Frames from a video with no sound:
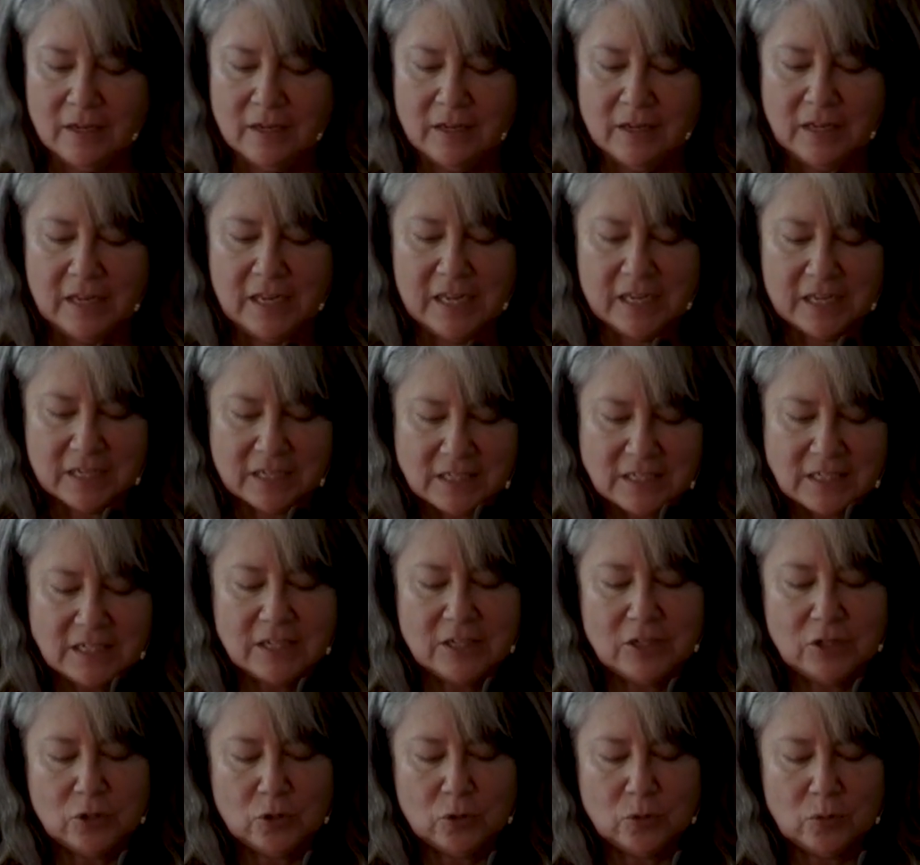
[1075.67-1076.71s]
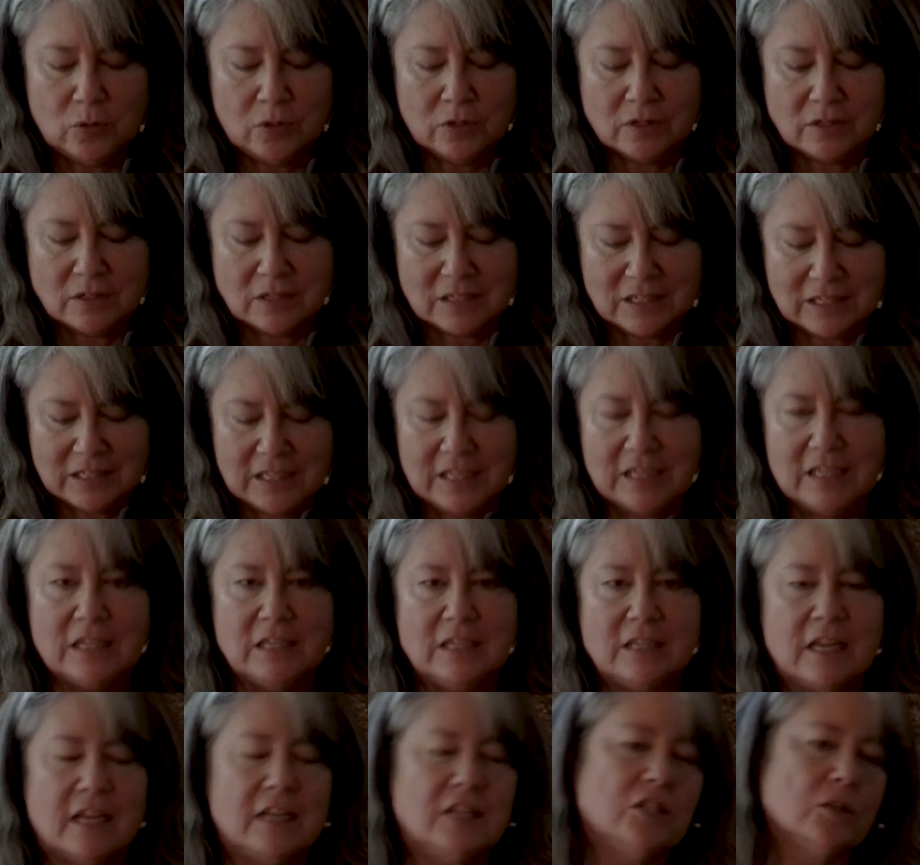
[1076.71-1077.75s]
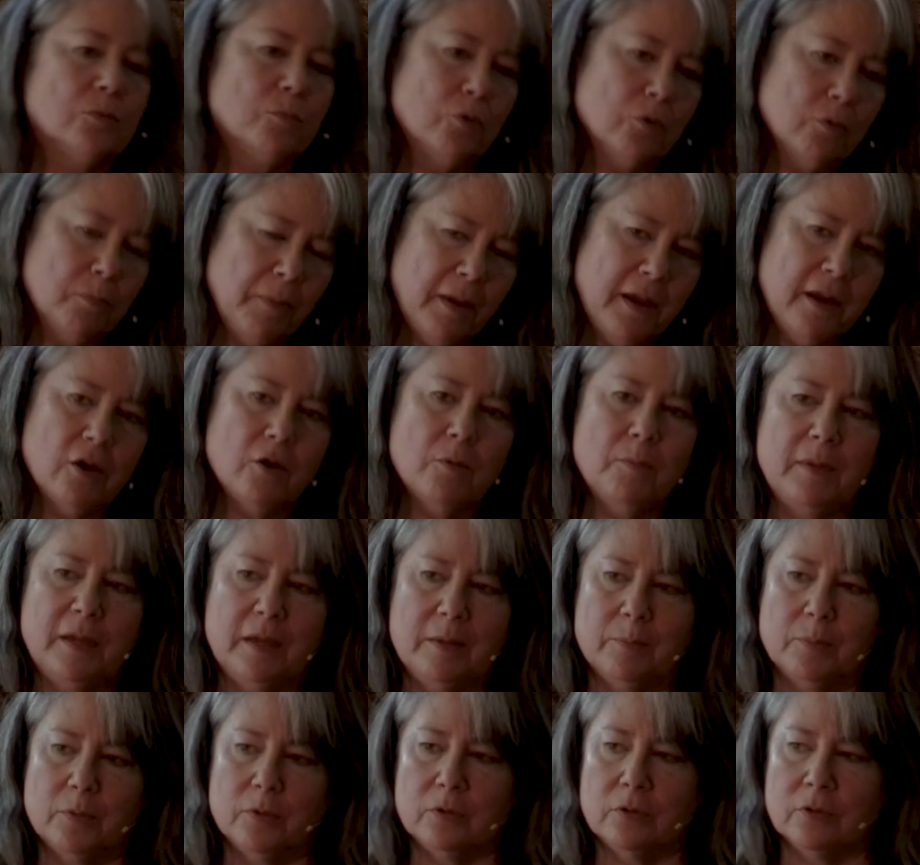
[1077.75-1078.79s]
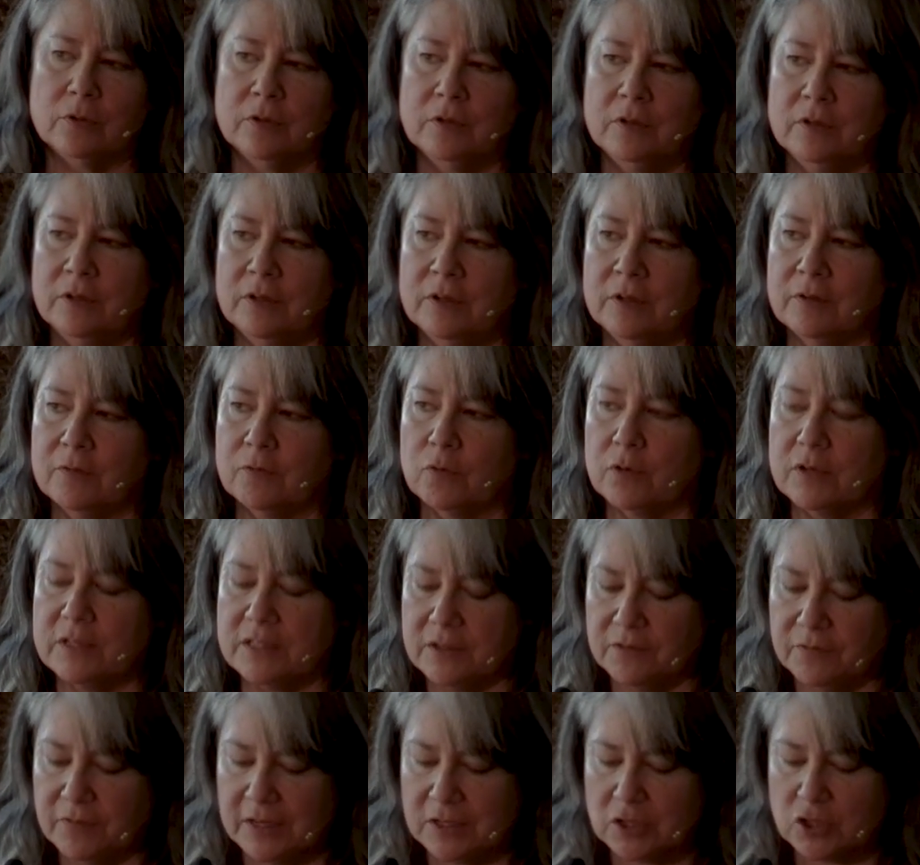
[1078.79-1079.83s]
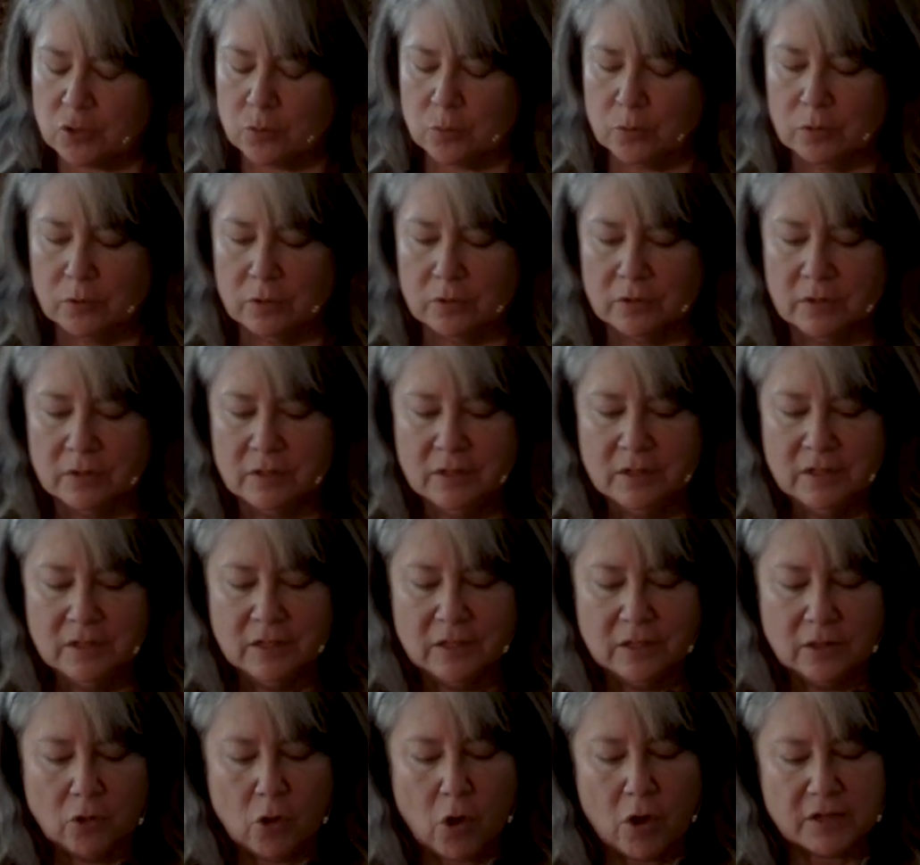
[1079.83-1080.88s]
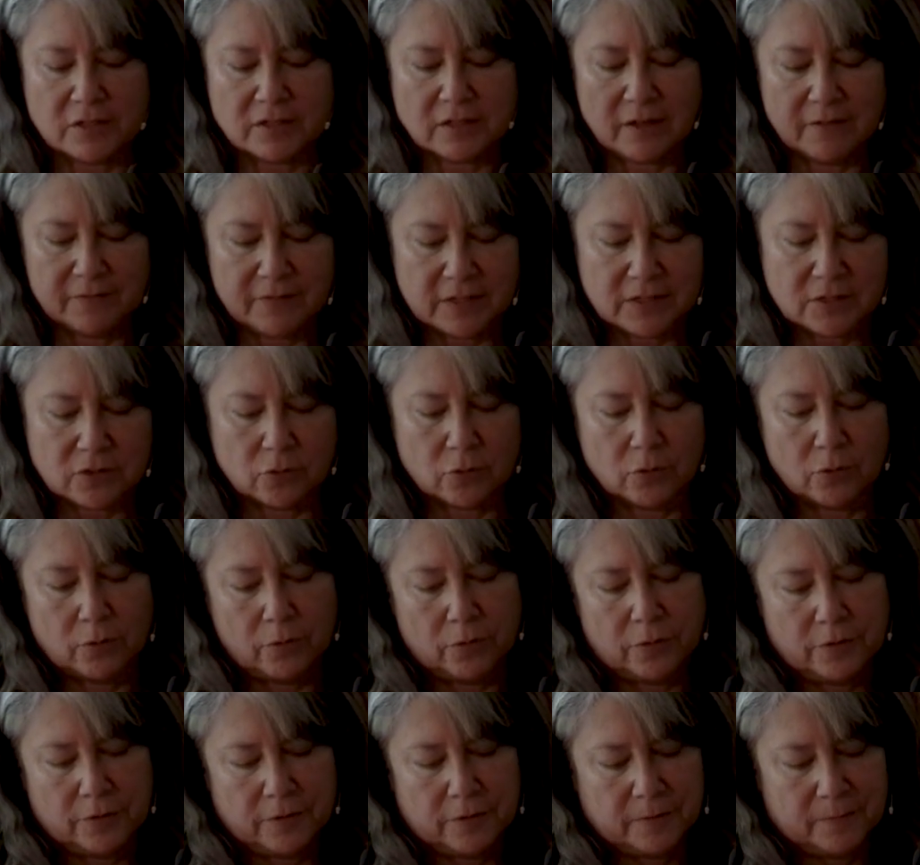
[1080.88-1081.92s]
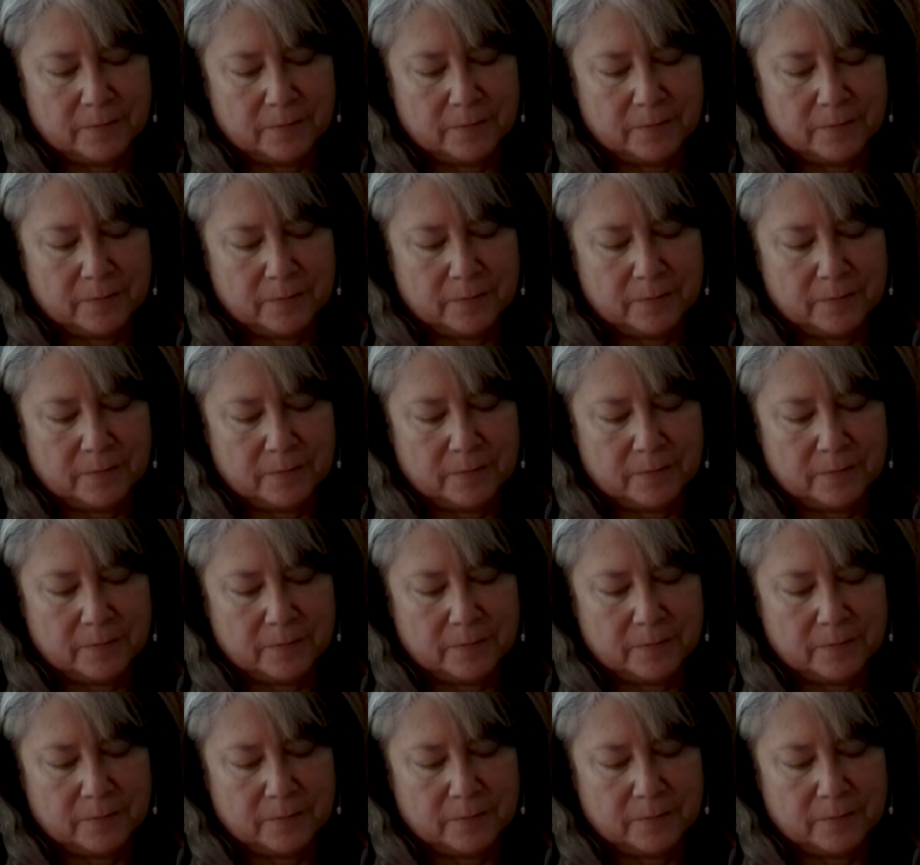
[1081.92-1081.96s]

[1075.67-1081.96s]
he continued to lead and to prepare people for his eventual loss on this earth.